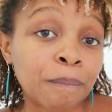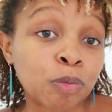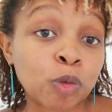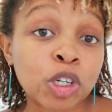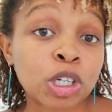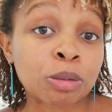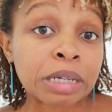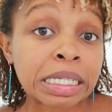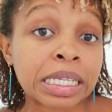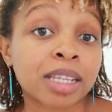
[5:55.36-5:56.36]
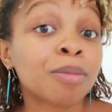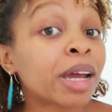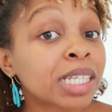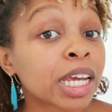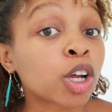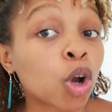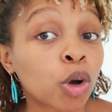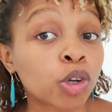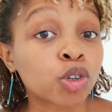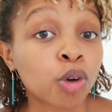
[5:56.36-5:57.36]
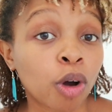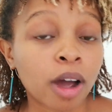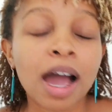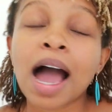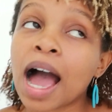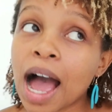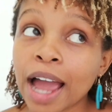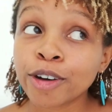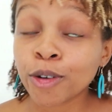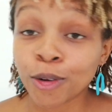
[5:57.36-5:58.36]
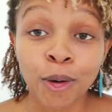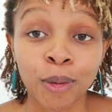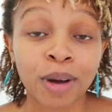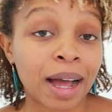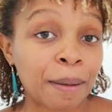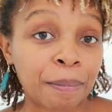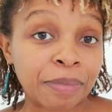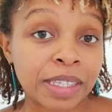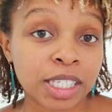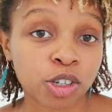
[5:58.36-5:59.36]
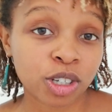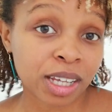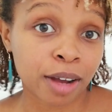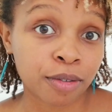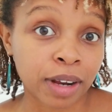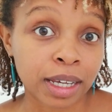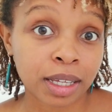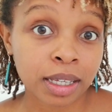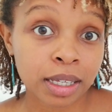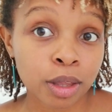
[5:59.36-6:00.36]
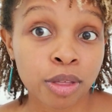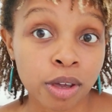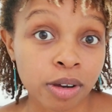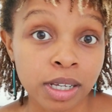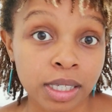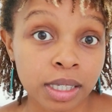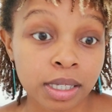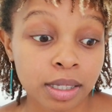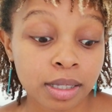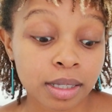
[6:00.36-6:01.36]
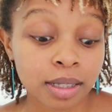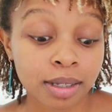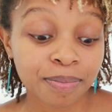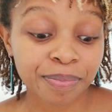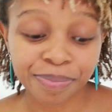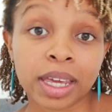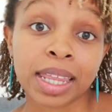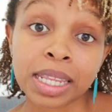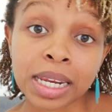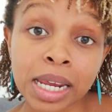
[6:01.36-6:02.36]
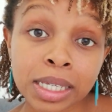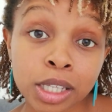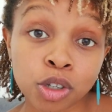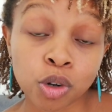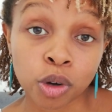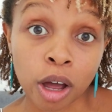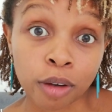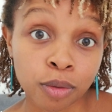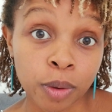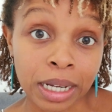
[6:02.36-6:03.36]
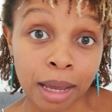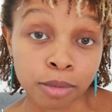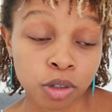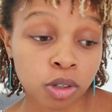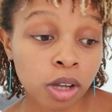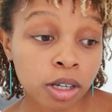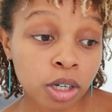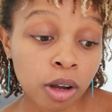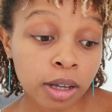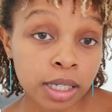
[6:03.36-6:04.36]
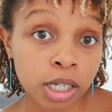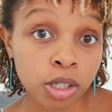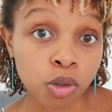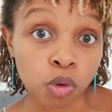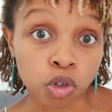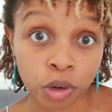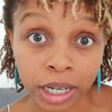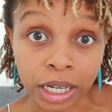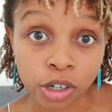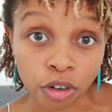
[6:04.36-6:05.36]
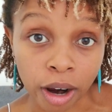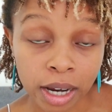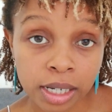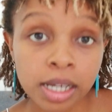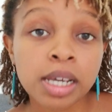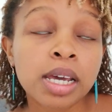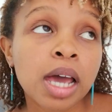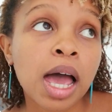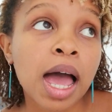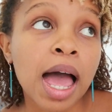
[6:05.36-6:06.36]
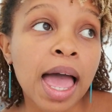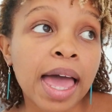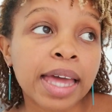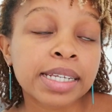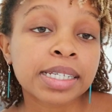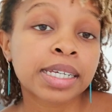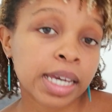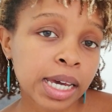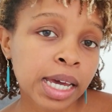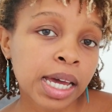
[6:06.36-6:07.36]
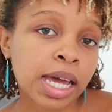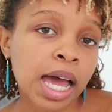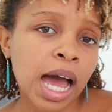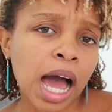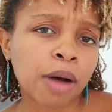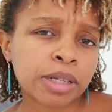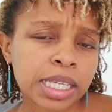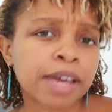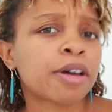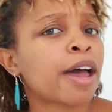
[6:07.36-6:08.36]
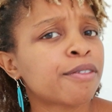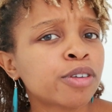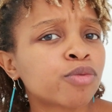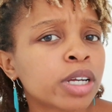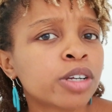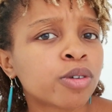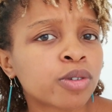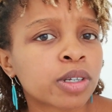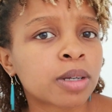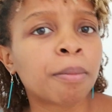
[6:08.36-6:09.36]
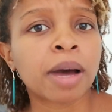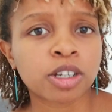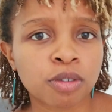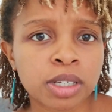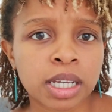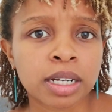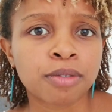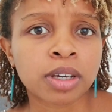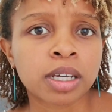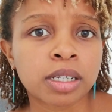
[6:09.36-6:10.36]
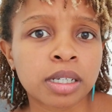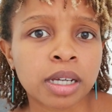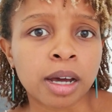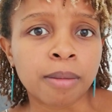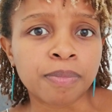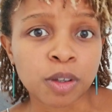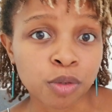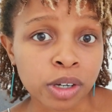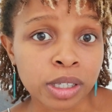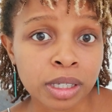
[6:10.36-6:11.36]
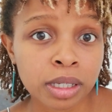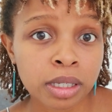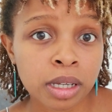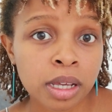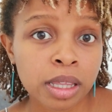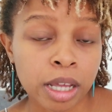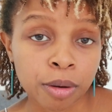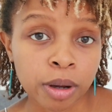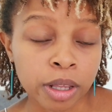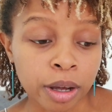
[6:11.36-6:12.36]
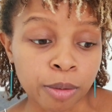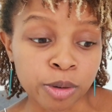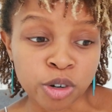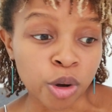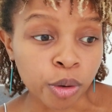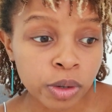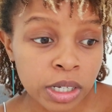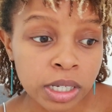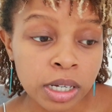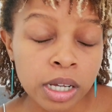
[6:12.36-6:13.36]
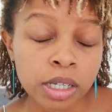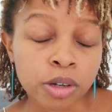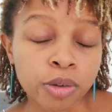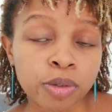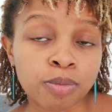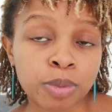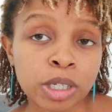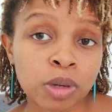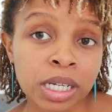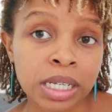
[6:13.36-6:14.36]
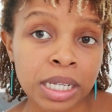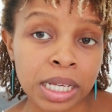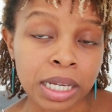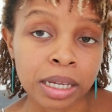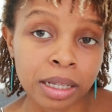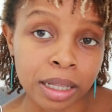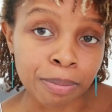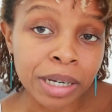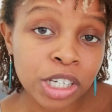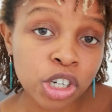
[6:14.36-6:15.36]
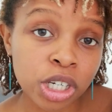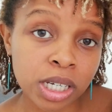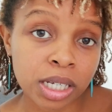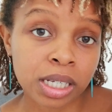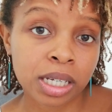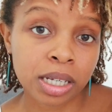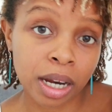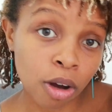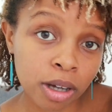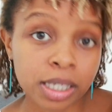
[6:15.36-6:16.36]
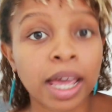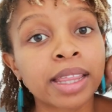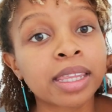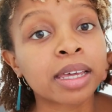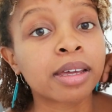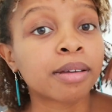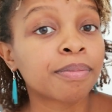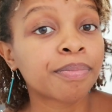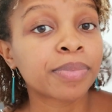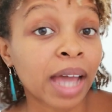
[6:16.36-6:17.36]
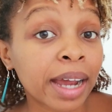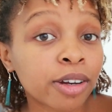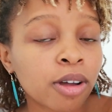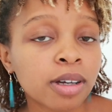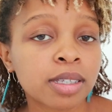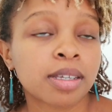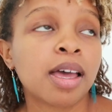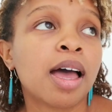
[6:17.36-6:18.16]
Which means that they might take longer to lock. I don't know. These are just kind of like theories. Okay, and then the next thing you look for when it comes to starter locks is your shrinkage, right? And here, I would say I haven't really noticed much of a significant difference that I would note, you know, between the bleached locks and the dyed locks.